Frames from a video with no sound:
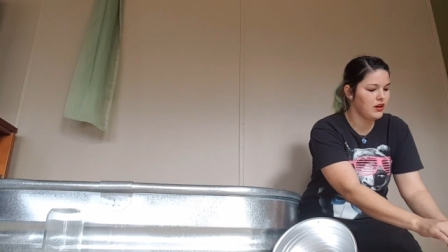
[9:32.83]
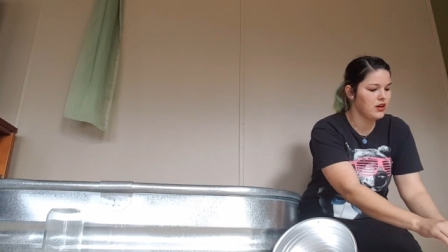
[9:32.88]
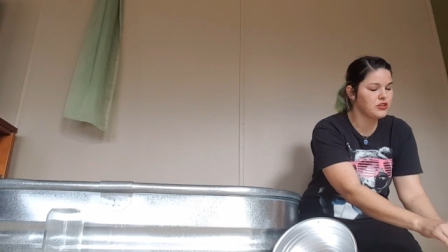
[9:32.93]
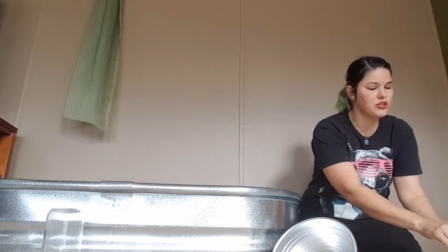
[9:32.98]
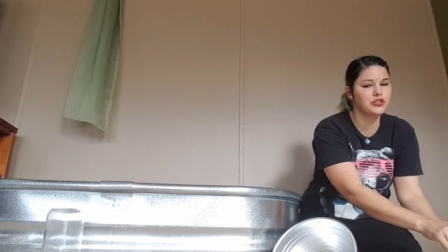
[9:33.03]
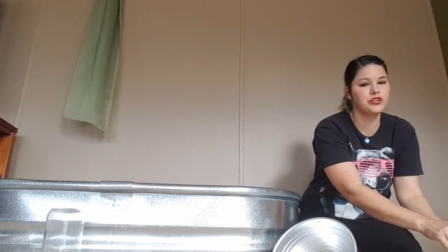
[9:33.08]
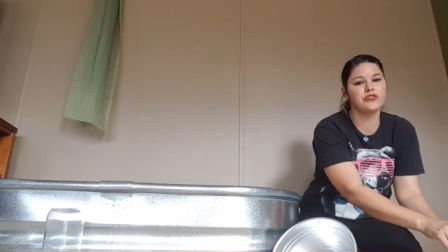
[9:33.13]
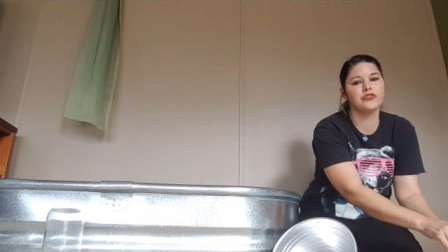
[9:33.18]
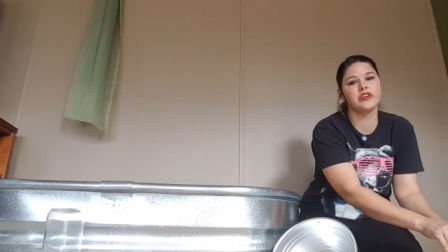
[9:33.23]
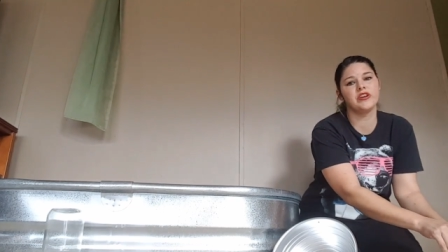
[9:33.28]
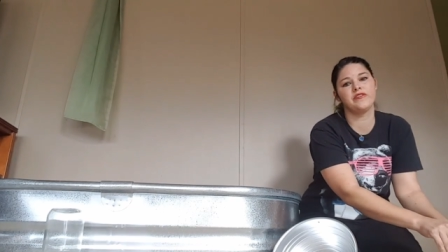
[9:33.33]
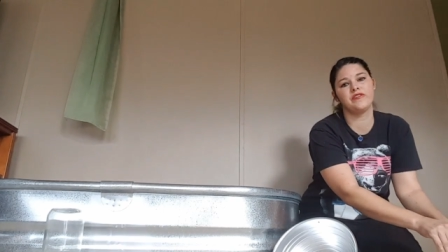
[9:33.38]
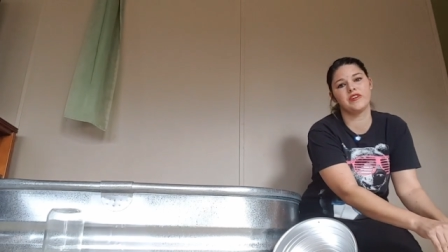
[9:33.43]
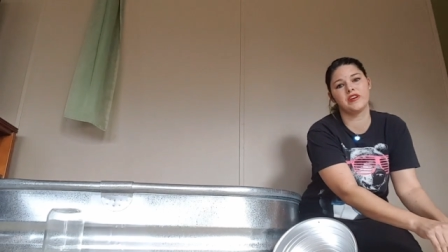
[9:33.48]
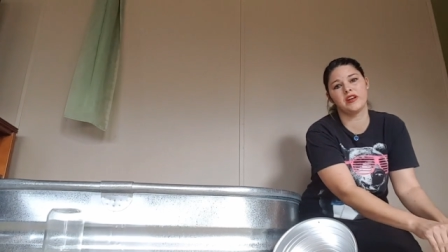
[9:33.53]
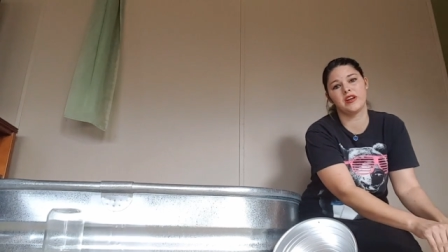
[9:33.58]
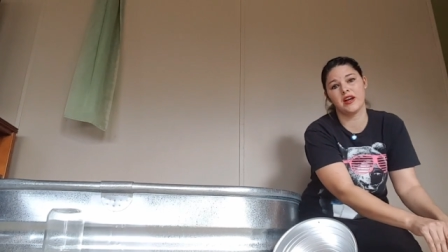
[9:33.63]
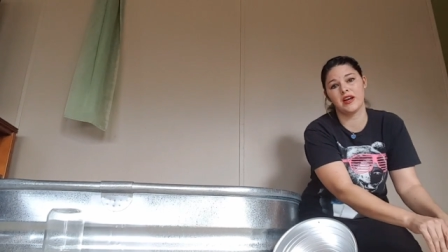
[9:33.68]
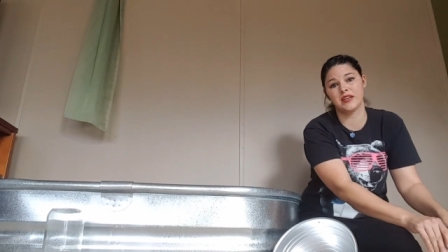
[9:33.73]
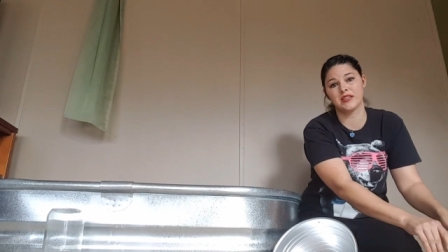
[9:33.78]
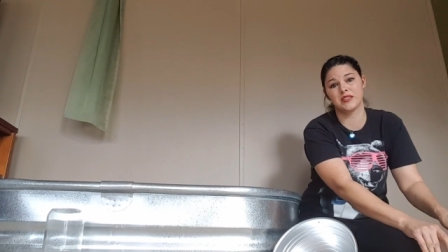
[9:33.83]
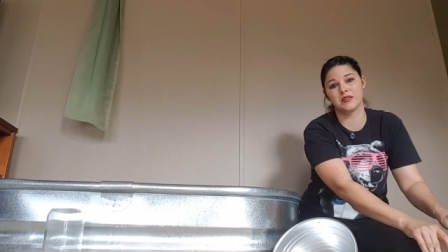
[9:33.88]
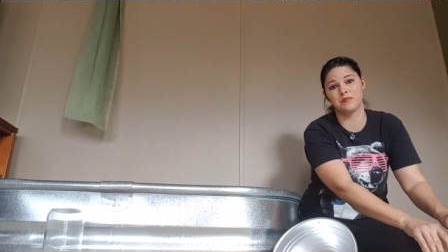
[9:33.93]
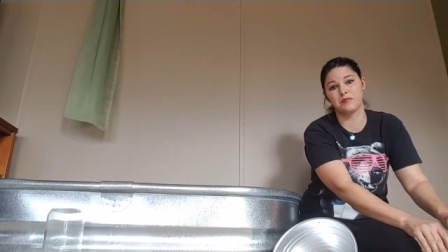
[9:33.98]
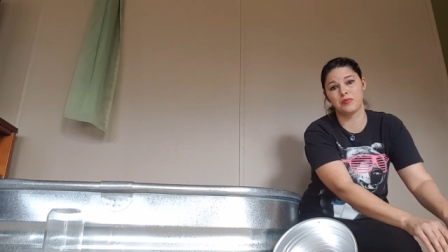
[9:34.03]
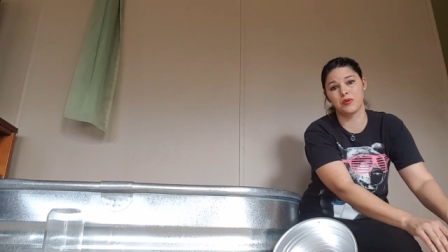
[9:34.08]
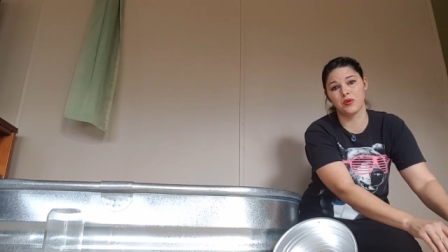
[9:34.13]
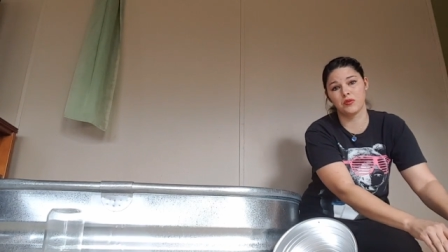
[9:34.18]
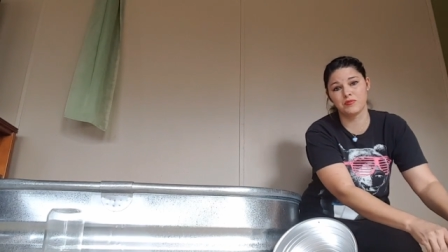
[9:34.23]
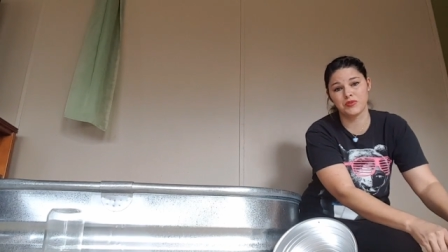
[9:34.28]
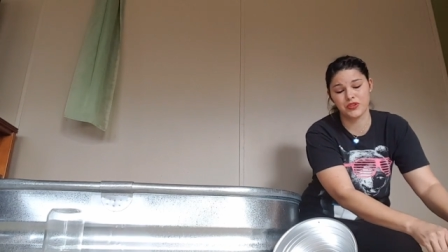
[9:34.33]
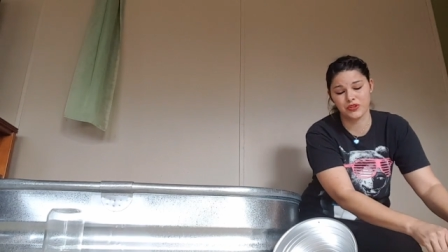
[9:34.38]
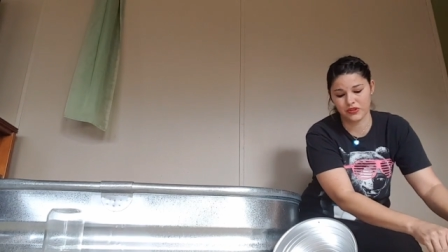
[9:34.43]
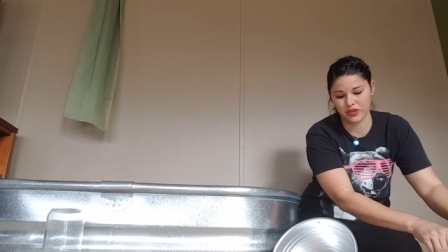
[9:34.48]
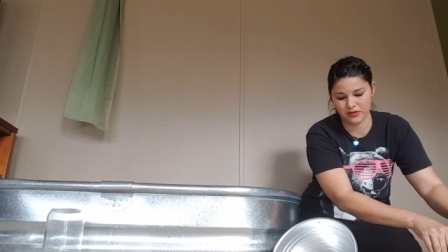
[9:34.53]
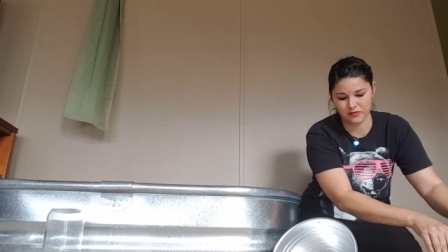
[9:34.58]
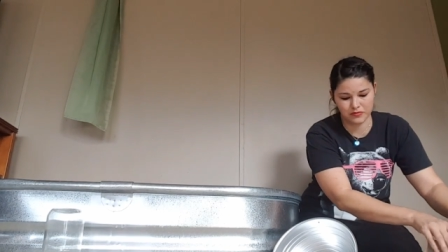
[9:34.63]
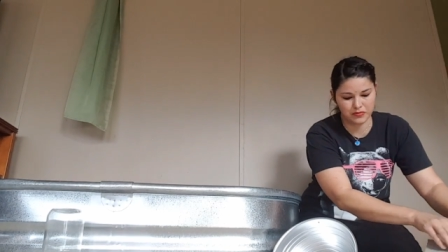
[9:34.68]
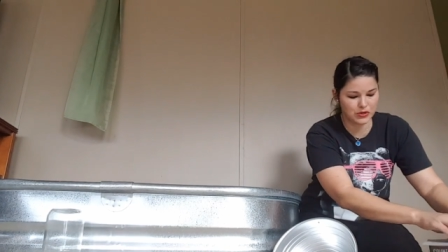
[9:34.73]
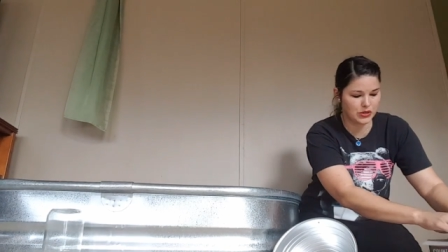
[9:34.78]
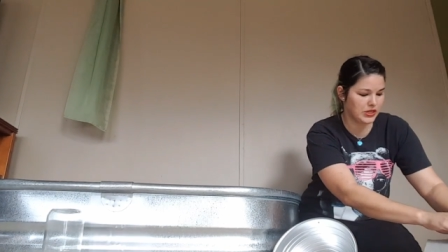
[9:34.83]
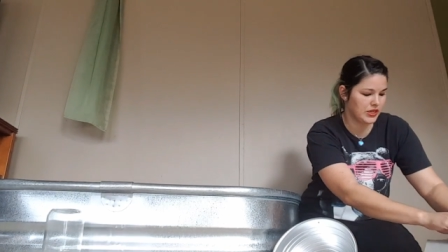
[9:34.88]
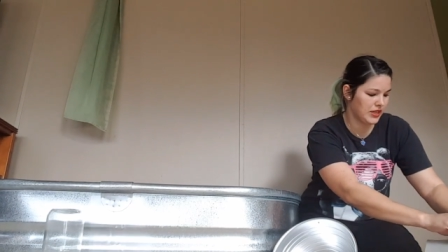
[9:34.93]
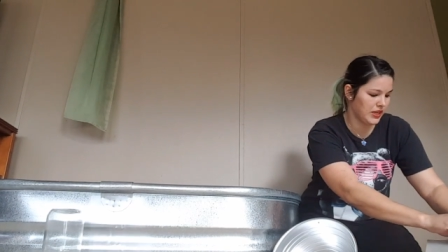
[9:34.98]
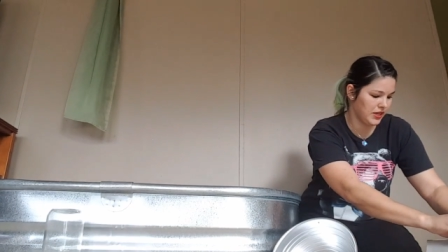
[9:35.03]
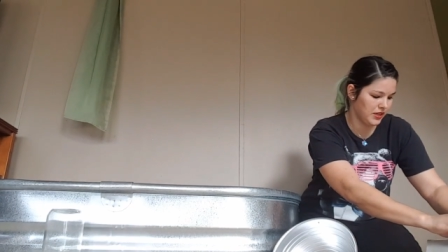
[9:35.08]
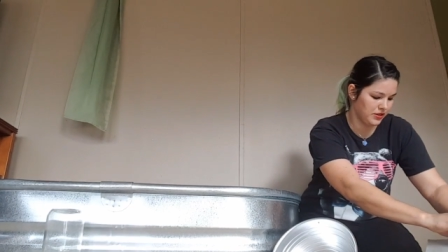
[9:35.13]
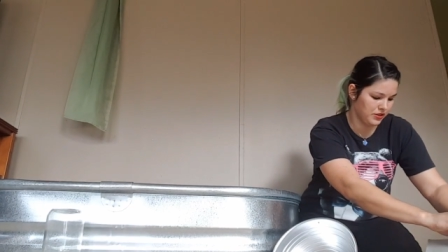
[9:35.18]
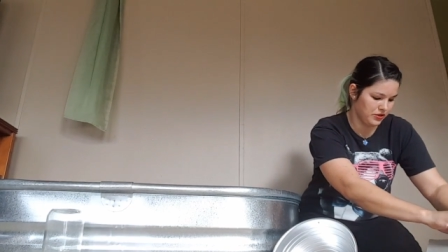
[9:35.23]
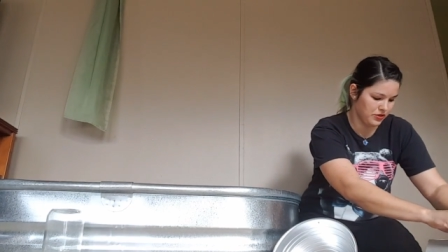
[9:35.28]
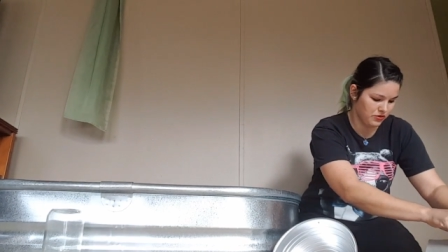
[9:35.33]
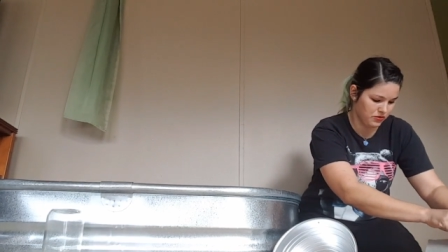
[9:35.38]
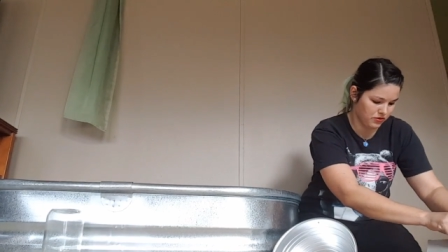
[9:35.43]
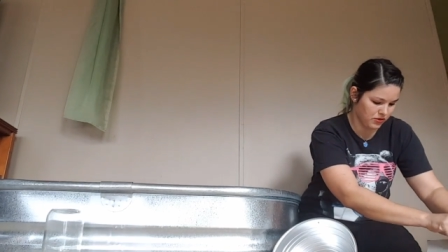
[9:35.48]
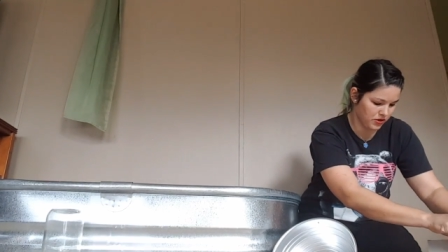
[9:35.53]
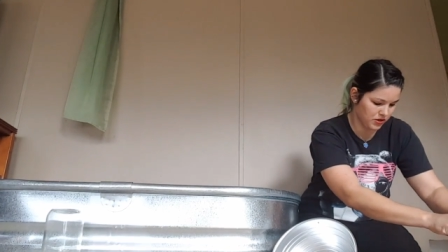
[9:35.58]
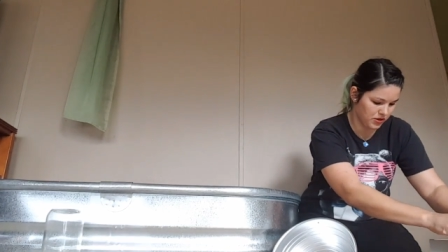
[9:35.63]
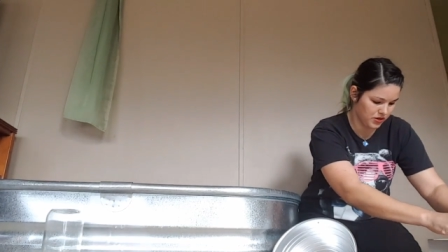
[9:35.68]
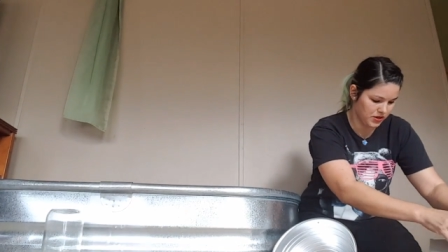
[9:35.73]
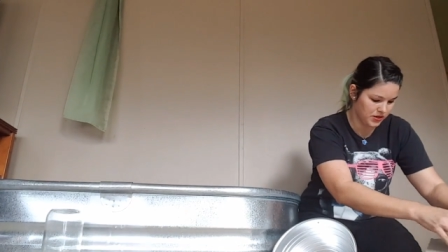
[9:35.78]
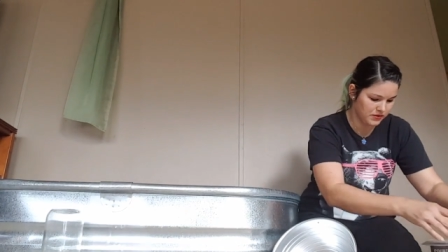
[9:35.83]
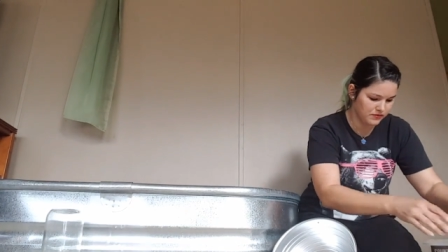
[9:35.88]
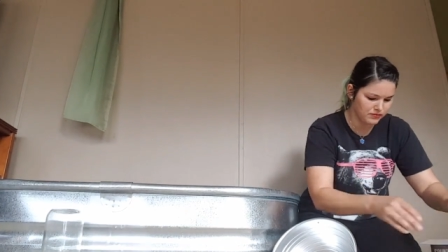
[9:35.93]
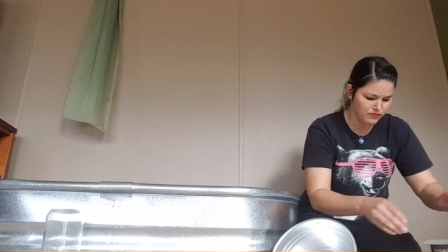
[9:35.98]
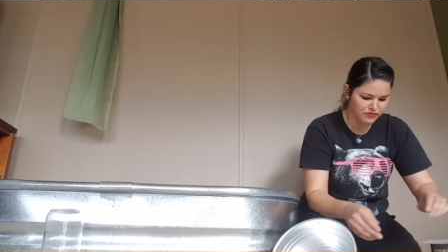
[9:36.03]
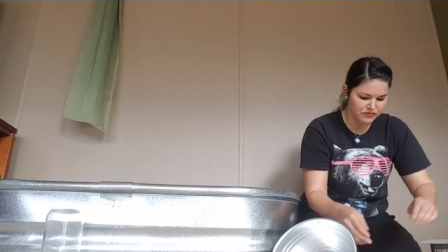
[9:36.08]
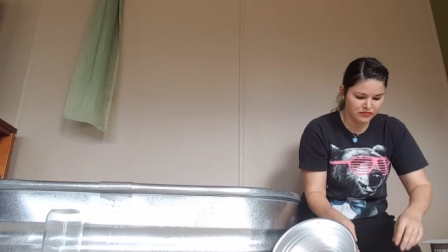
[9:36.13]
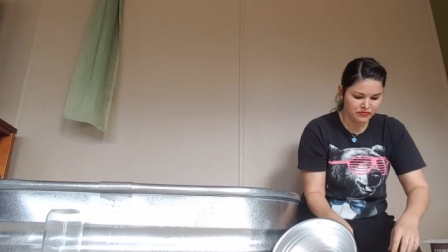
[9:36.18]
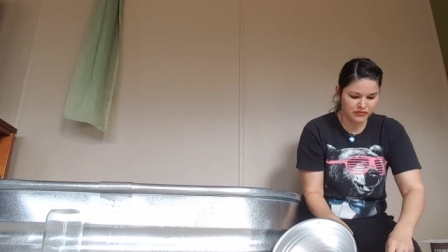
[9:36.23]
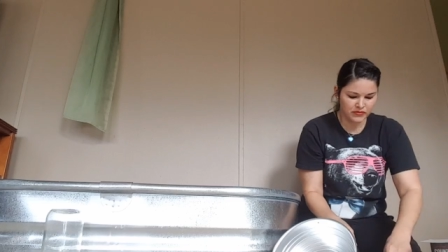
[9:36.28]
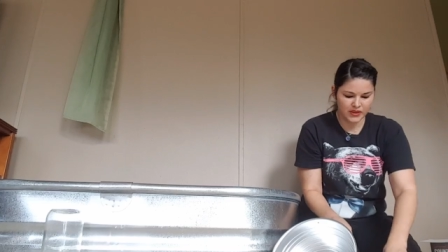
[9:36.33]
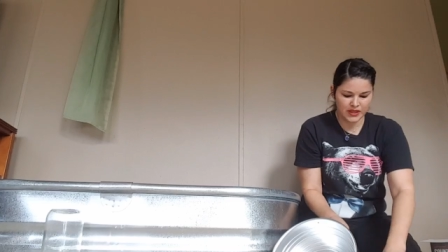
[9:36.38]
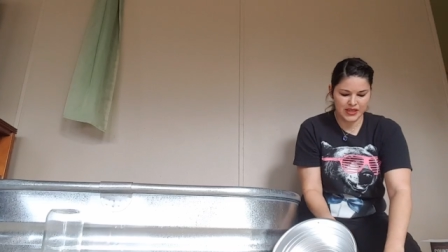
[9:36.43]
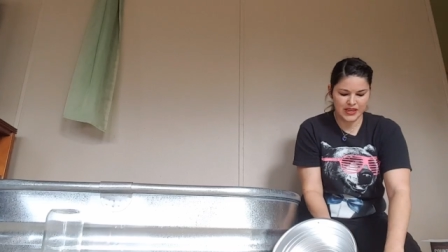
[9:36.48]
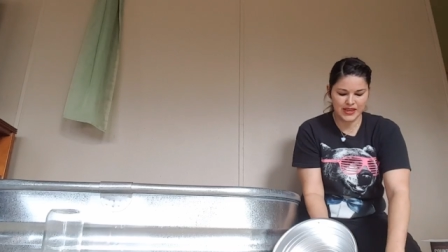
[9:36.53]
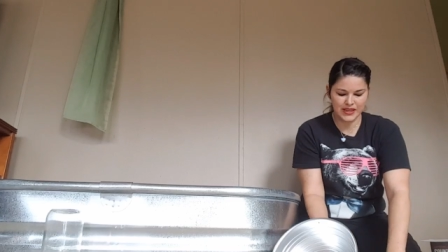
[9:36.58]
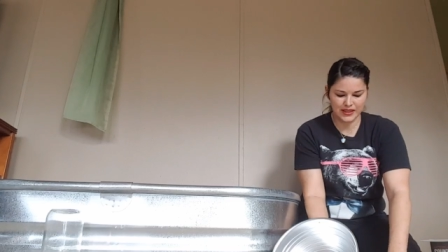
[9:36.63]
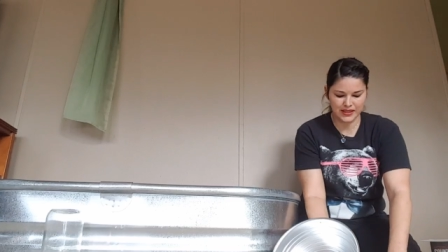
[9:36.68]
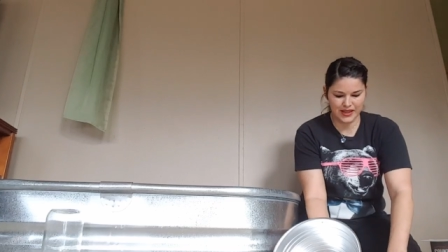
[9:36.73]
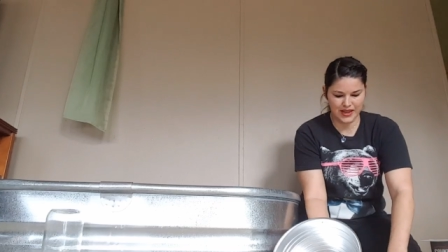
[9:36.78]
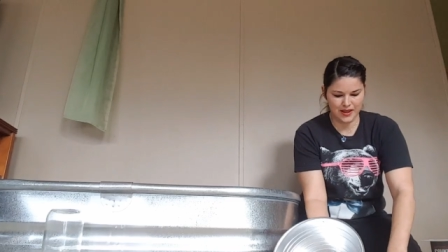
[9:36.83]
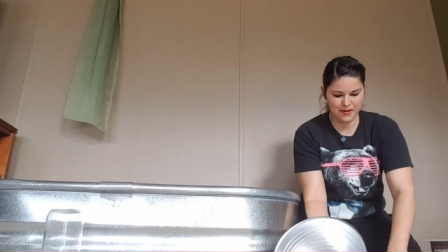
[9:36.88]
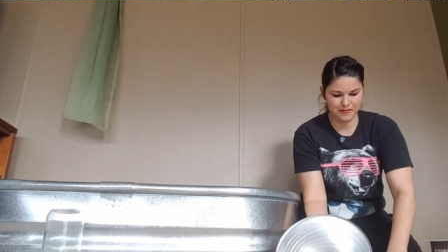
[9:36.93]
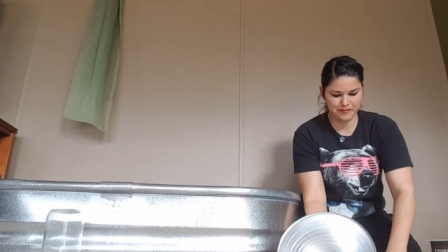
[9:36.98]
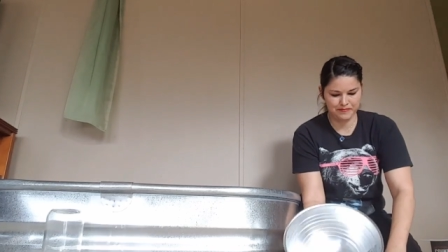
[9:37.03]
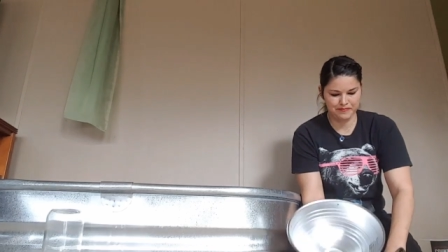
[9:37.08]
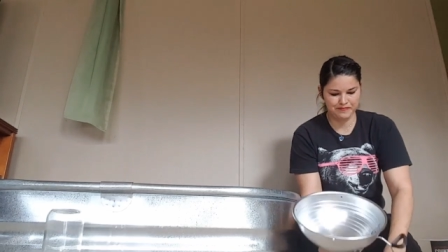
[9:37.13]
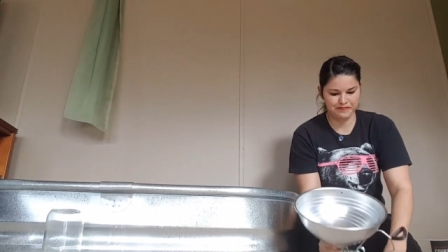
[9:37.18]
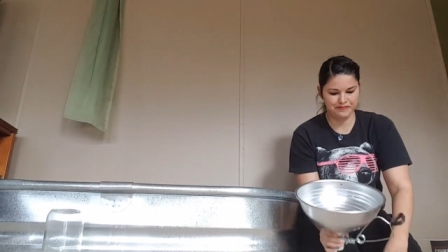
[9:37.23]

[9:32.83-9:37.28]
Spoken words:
are two different kinds of bulbs you can put in your heat lamp.